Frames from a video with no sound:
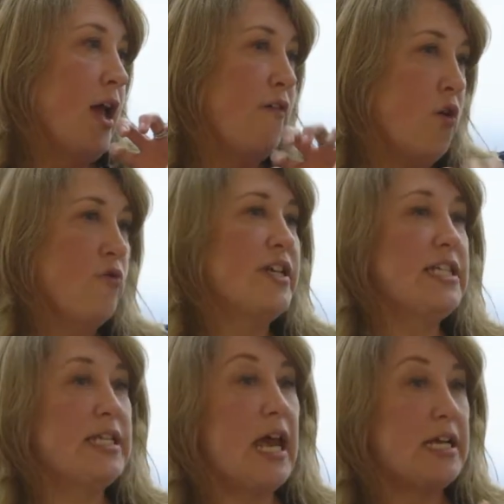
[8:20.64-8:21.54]
have already
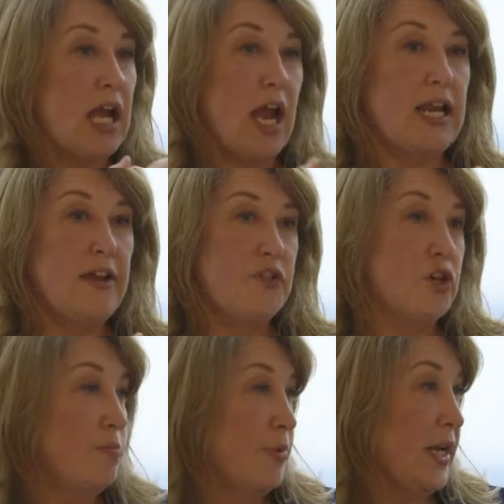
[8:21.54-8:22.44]
said, I left a
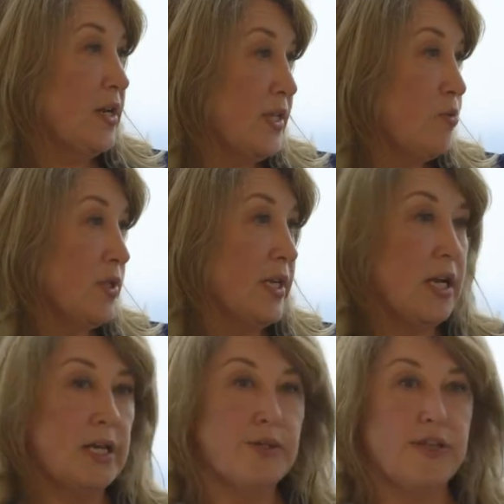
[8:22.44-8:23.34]
company because it wasn't
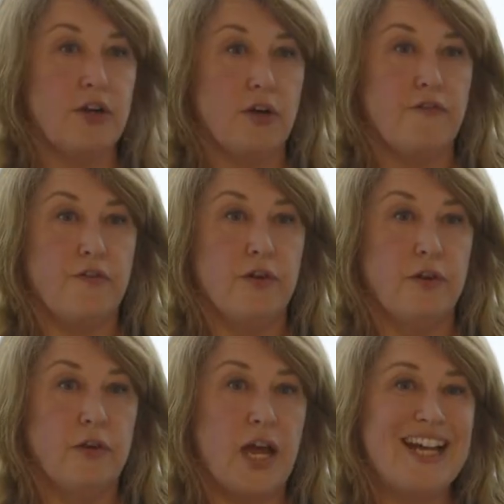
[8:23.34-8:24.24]
inclusive enough.
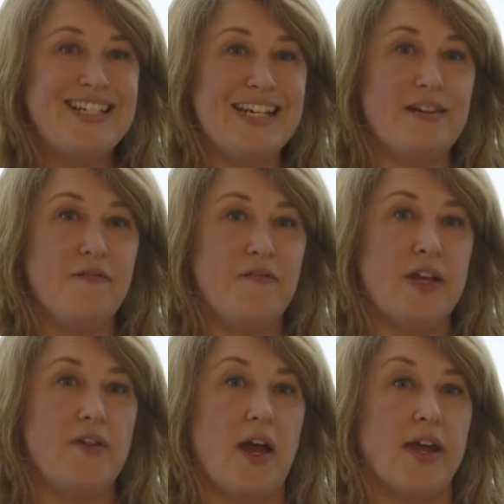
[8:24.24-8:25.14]
I didn't
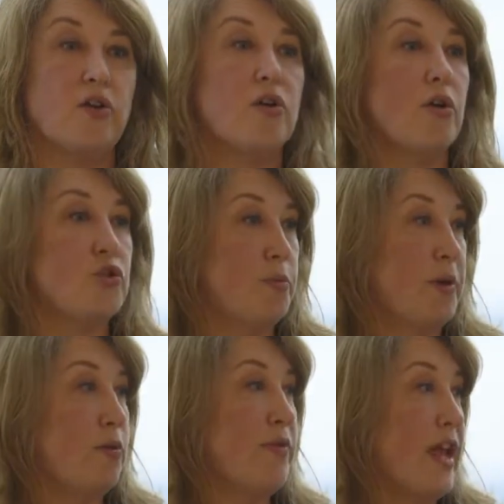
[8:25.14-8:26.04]
feel that I could
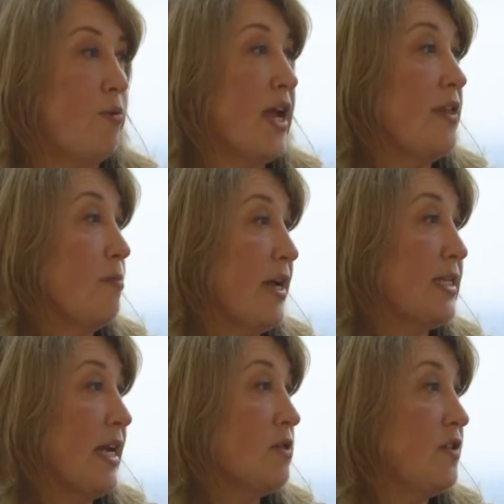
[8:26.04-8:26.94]
contribute and they were getting the
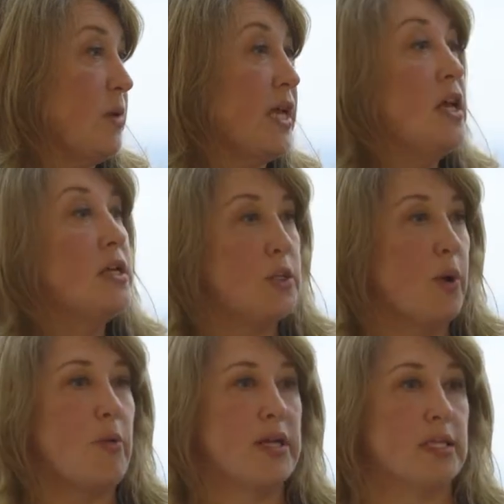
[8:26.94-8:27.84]
best out of me, so
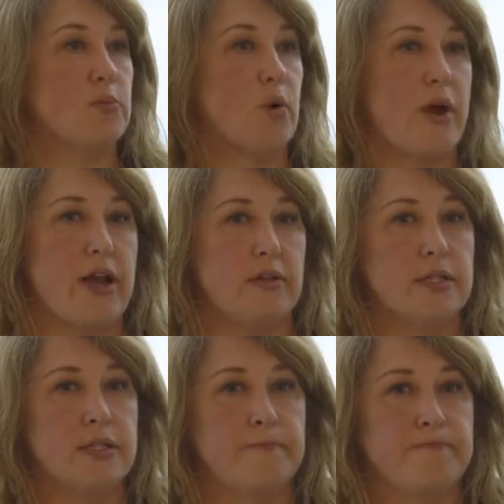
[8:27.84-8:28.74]
I went somewhere
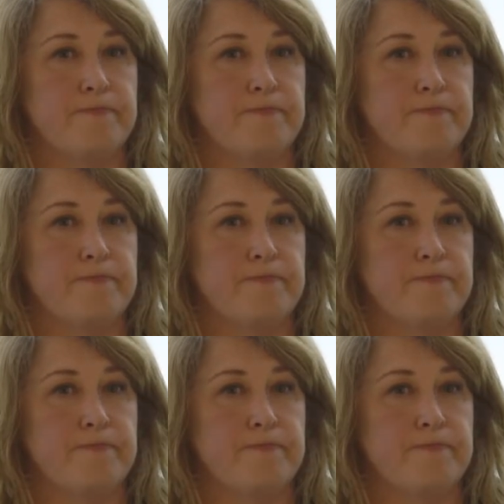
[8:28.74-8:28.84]
else.